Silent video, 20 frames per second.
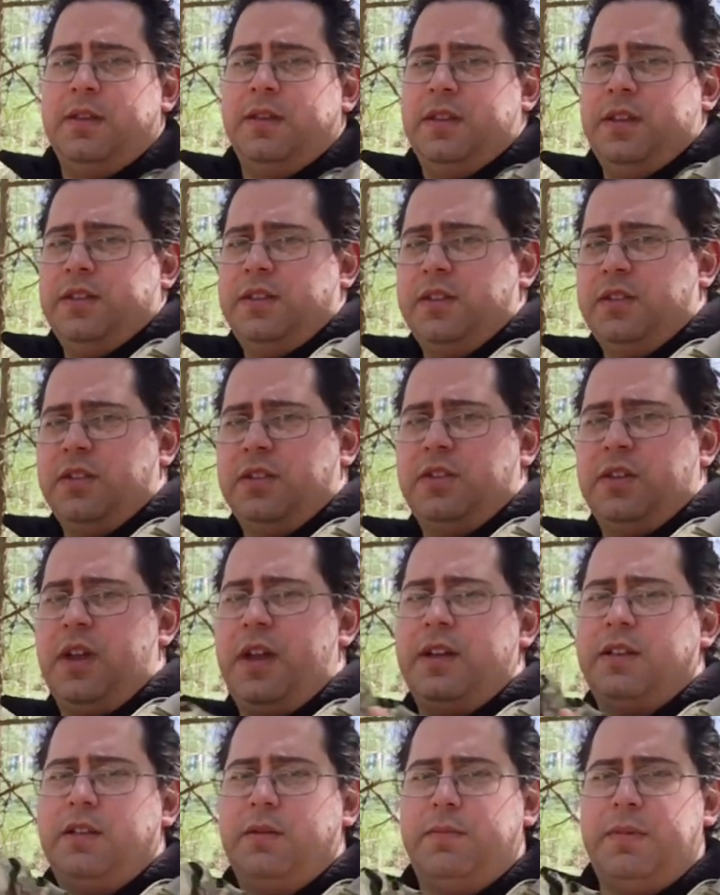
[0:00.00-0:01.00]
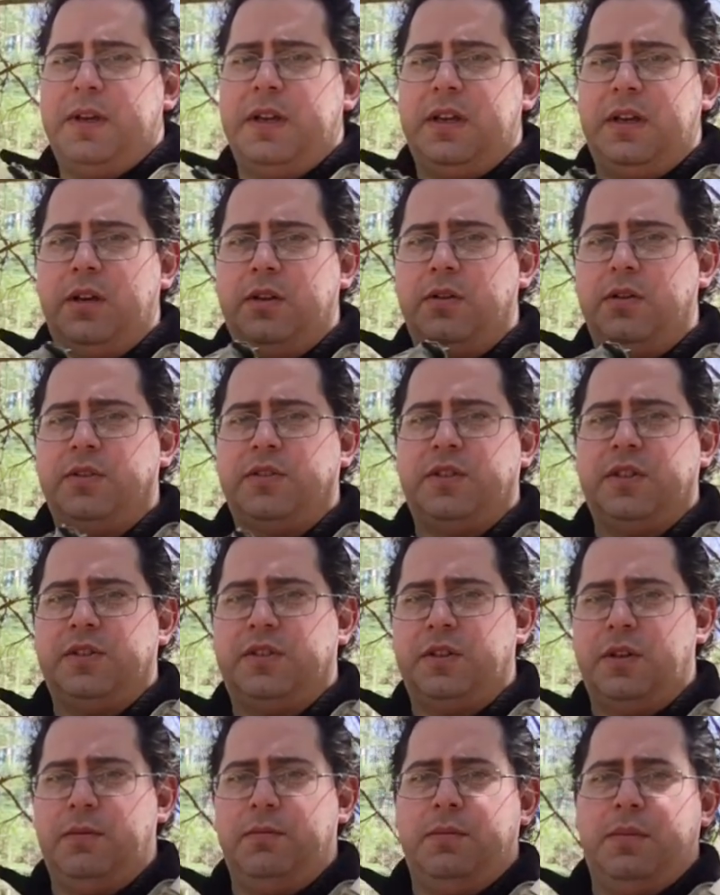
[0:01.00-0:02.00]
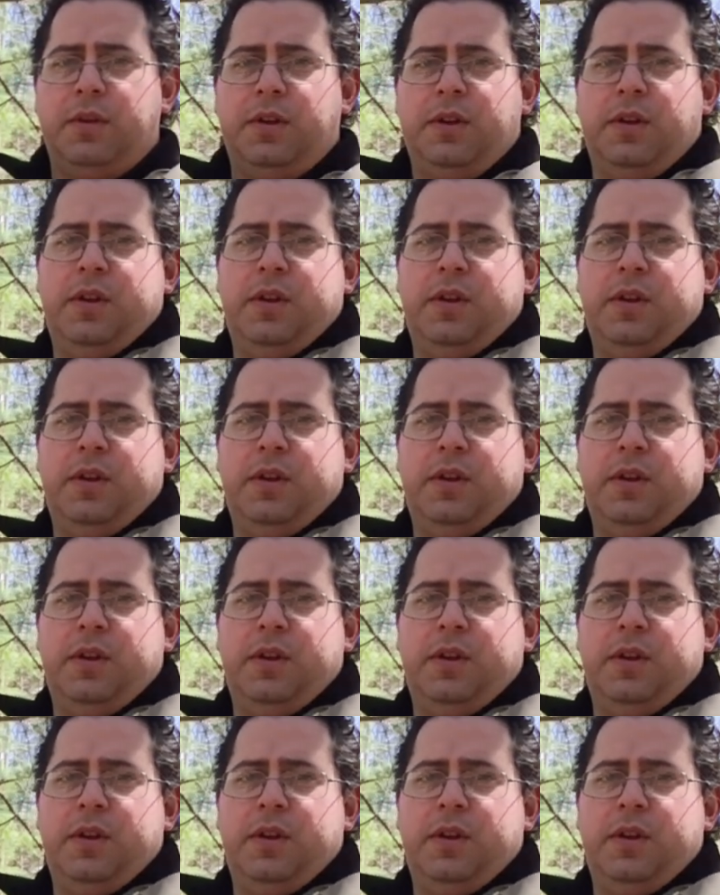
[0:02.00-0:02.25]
This is designed to be a cook system